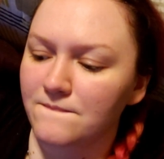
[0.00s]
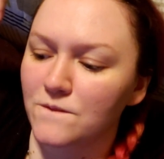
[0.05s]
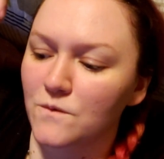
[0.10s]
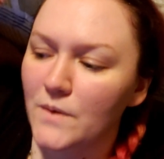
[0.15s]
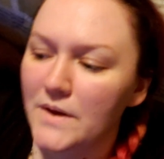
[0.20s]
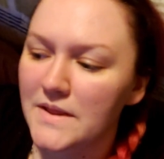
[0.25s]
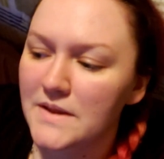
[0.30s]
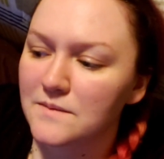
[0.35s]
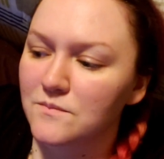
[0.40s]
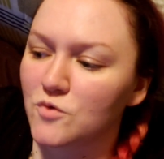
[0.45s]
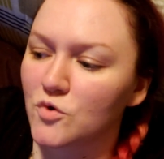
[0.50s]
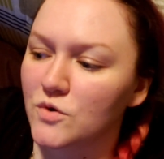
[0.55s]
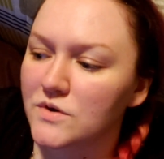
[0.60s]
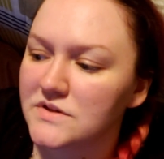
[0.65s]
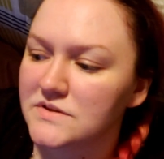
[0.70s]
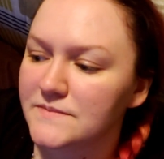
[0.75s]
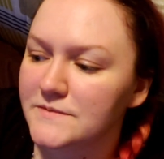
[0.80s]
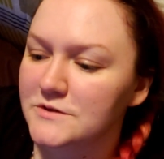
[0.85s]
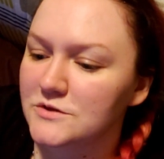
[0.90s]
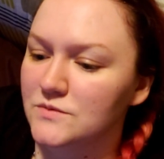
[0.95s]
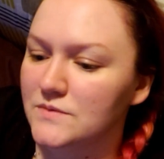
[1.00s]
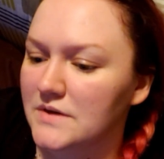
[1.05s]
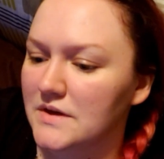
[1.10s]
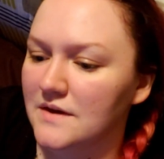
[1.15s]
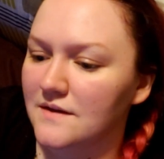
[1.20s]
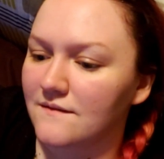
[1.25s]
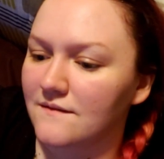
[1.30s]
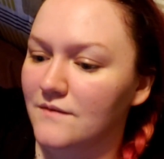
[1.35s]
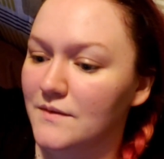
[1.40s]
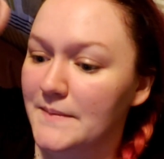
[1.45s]
the way that I'm going to be doing
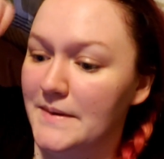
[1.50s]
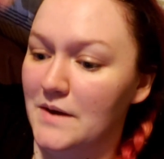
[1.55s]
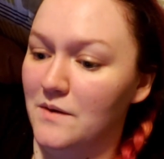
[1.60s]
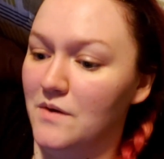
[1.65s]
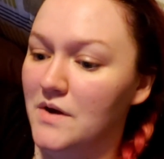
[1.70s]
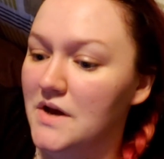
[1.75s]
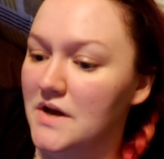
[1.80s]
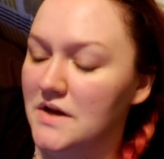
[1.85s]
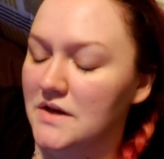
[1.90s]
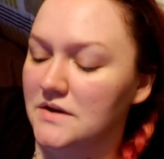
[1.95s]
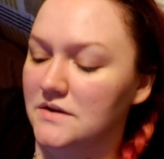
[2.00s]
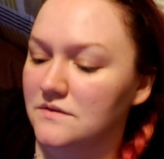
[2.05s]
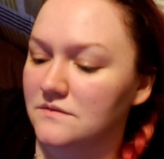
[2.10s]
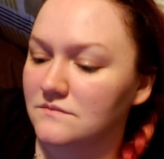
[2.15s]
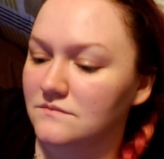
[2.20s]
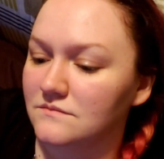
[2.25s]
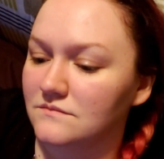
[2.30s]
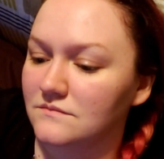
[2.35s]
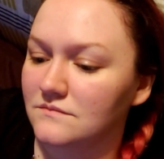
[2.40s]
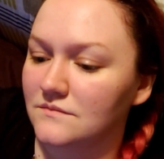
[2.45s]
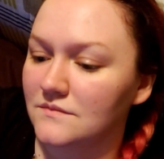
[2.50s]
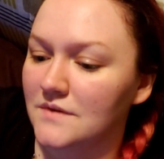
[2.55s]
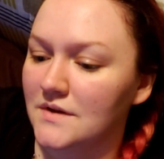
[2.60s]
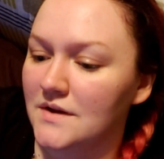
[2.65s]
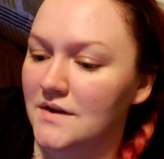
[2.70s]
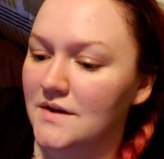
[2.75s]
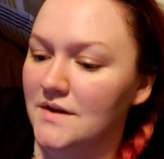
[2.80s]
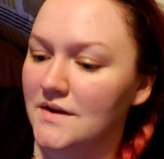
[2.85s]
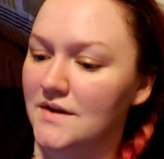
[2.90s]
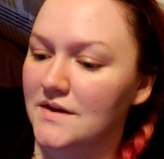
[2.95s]
it from now on
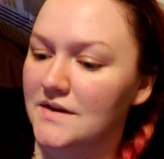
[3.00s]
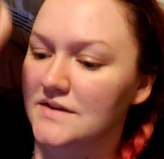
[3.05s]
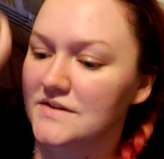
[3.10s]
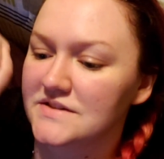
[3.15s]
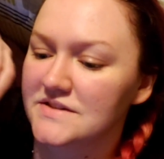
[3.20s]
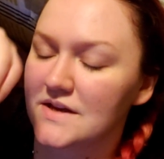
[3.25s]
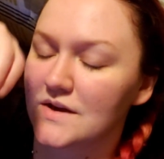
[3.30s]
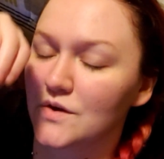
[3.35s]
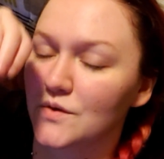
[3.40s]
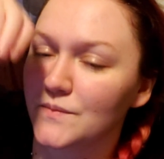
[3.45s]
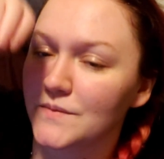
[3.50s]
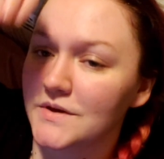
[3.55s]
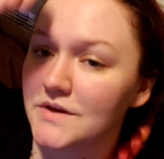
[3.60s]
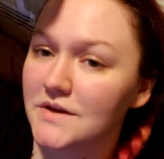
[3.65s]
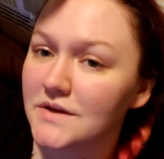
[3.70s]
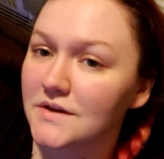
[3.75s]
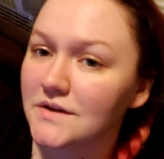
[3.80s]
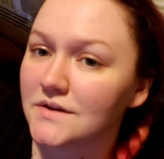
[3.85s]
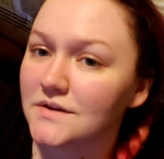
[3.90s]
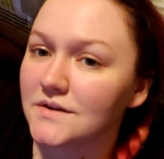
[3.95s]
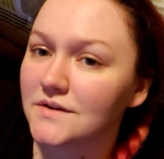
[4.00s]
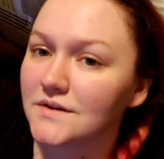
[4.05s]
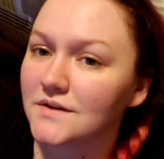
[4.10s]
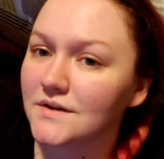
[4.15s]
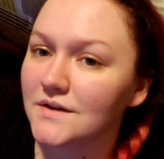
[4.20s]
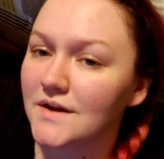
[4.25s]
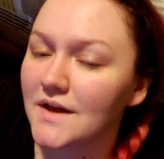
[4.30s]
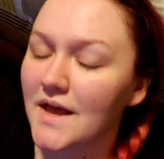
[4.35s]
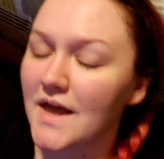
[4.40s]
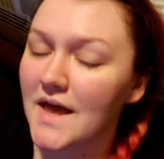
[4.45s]
is I'll be
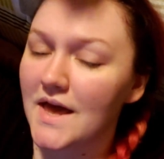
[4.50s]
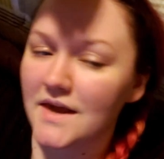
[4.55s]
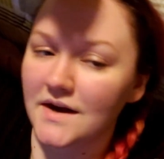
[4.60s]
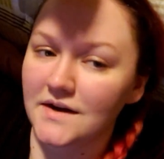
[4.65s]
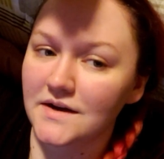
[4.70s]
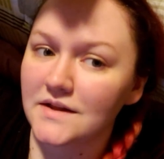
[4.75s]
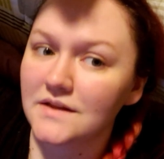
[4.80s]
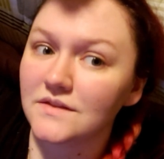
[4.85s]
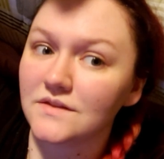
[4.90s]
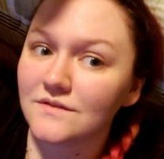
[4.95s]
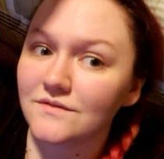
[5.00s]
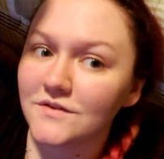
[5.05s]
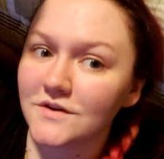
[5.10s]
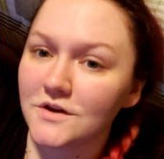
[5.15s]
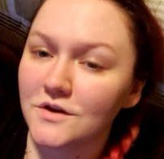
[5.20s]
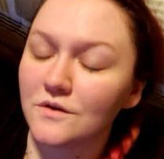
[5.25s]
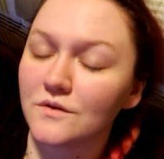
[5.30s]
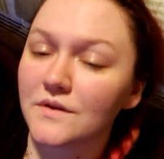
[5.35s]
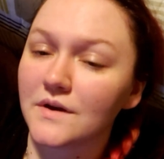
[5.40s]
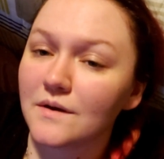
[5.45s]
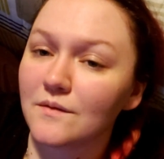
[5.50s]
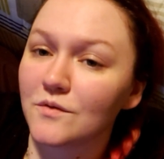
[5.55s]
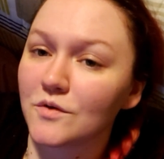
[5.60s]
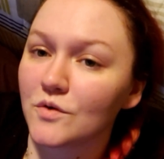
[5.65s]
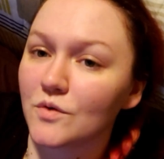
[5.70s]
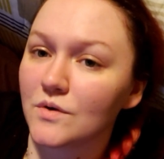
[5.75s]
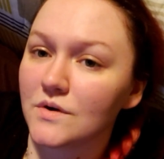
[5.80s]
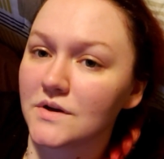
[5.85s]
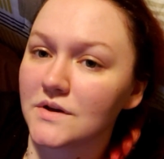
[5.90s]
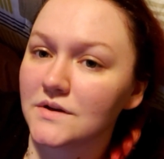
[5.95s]
editing the video that I
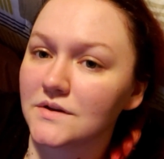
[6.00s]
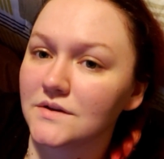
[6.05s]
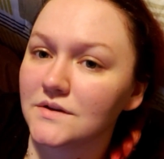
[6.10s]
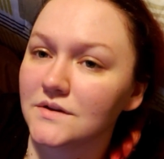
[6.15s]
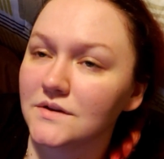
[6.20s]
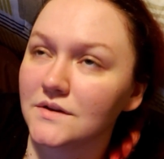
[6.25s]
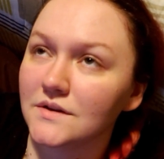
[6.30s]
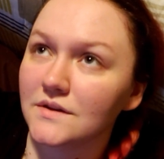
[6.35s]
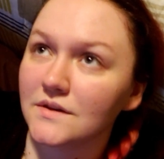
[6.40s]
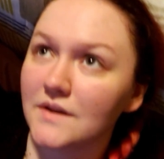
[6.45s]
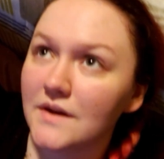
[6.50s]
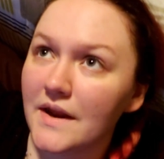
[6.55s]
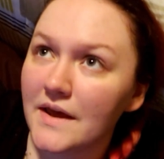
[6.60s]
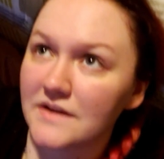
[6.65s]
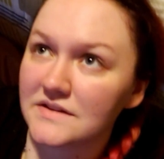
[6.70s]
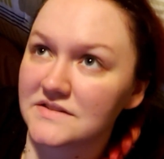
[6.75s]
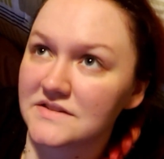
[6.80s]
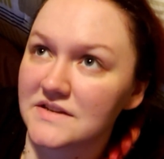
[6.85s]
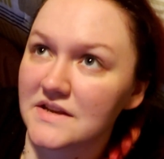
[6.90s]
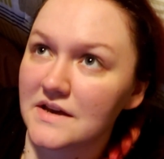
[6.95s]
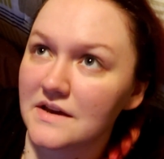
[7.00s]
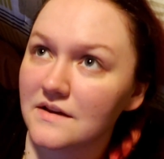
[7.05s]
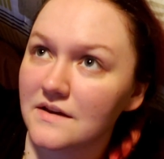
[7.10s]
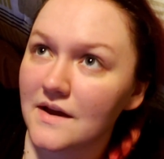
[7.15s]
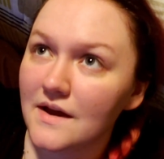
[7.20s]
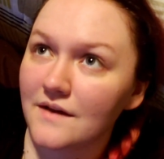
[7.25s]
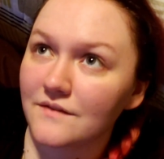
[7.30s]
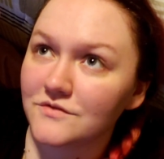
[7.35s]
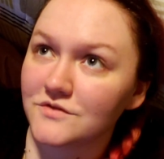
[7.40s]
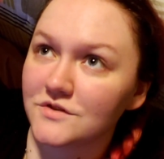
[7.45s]
recorded the next day
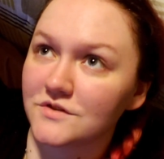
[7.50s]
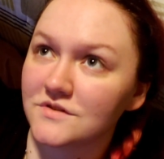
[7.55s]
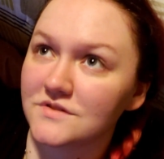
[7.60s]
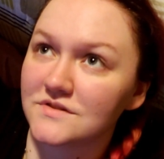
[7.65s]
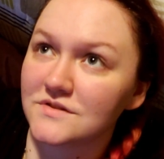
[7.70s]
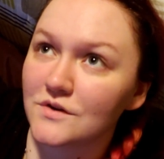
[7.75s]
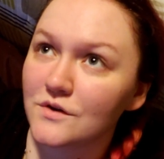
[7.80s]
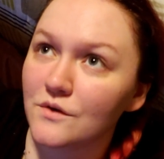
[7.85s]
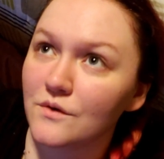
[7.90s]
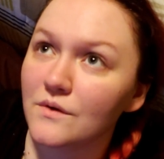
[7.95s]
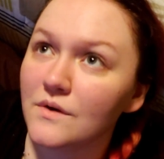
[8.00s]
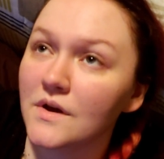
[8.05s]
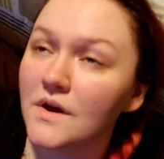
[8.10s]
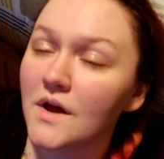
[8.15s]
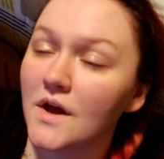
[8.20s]
after. So